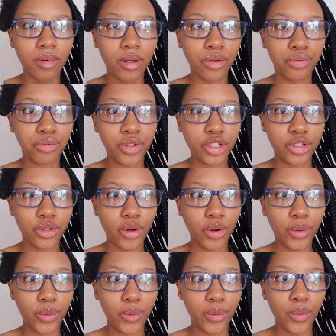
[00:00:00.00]
a video,
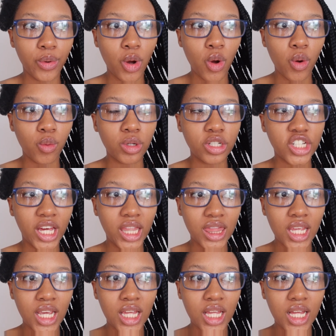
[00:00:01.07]
which I
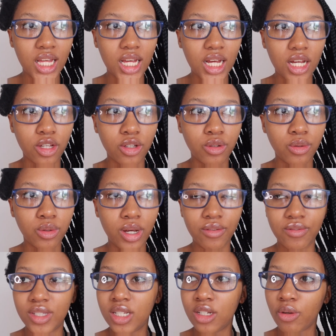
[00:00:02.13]
think you have
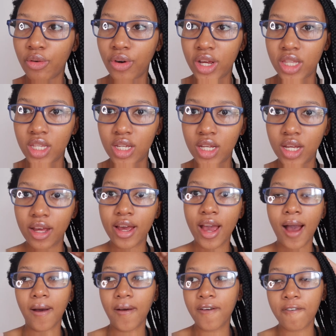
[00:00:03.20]
seen already.
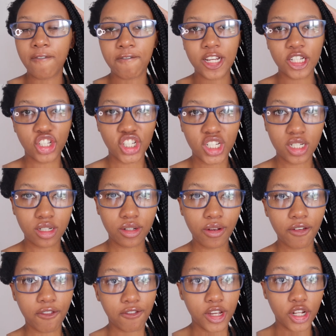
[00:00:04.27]
Yeah, a fashion
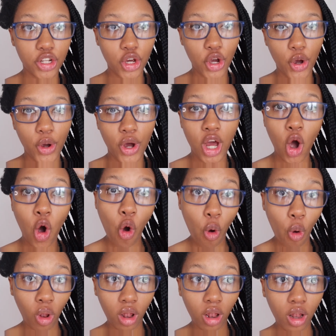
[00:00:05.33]
video, a
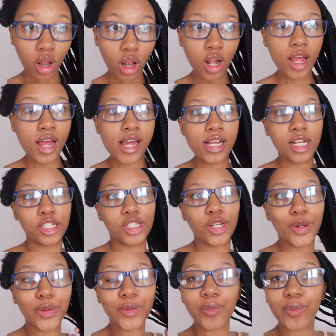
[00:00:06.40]
haul.
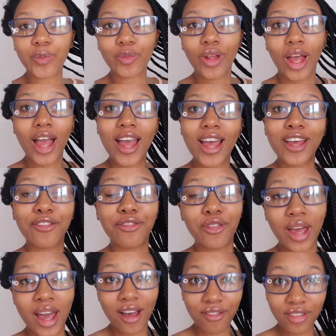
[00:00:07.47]
So if you
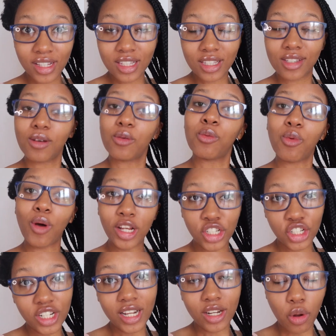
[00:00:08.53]
haven't watched
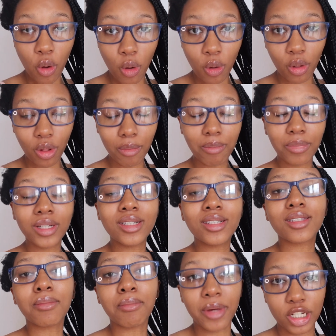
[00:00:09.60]
that haul, please
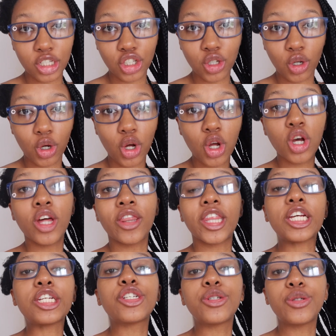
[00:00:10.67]
make sure
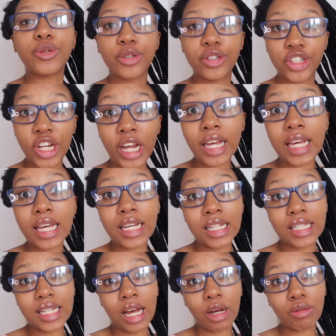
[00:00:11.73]
that you check it
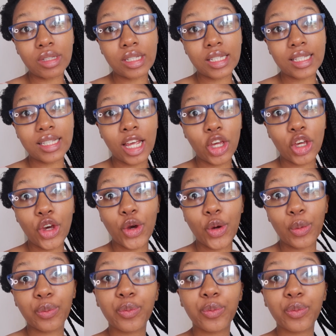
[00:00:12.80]
out. Thank you.